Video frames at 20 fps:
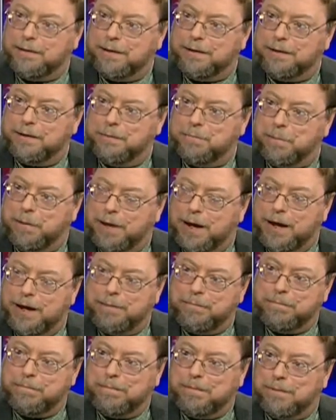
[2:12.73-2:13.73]
you
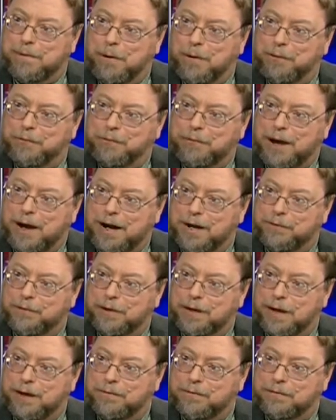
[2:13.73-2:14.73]
play all sides
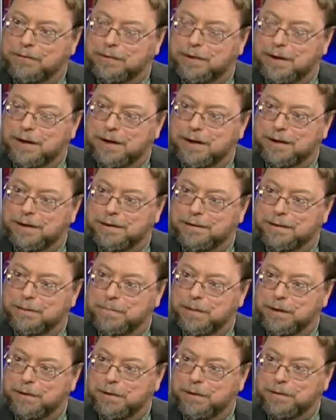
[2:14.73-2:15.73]
against the
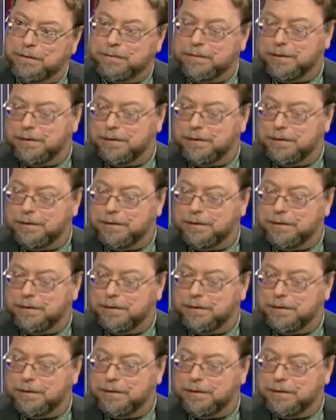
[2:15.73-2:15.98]
middle.